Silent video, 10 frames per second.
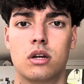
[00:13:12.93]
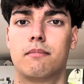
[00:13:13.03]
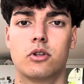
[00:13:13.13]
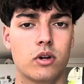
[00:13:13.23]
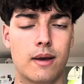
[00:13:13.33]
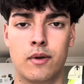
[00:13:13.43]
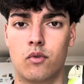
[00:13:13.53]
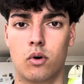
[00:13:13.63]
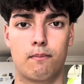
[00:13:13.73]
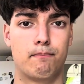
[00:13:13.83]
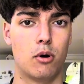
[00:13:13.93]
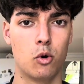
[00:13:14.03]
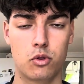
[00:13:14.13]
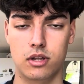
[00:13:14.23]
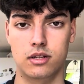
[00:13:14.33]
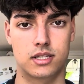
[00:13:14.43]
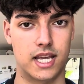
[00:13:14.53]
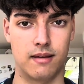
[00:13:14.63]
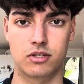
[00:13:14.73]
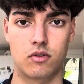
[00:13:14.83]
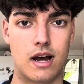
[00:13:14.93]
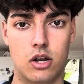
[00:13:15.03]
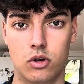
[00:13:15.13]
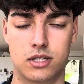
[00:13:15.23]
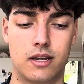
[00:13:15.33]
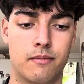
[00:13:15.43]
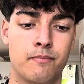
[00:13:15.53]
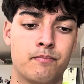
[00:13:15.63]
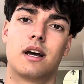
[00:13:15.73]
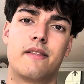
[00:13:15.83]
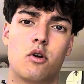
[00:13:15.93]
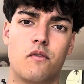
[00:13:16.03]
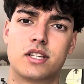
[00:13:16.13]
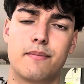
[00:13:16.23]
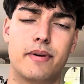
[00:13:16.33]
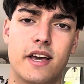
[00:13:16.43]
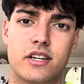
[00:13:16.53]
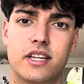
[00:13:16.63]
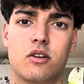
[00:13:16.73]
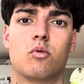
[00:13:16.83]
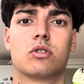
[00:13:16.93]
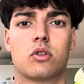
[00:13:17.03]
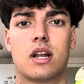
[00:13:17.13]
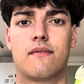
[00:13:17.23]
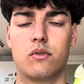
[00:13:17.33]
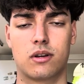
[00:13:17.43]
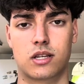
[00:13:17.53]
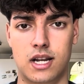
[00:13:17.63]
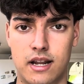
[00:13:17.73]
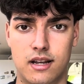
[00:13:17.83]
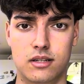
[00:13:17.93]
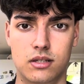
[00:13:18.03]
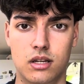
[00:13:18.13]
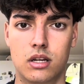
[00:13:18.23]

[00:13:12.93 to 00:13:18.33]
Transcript: But don't get me wrong, both teams are at a loss here. And then obviously PSG also don't have Lucas Hernandez.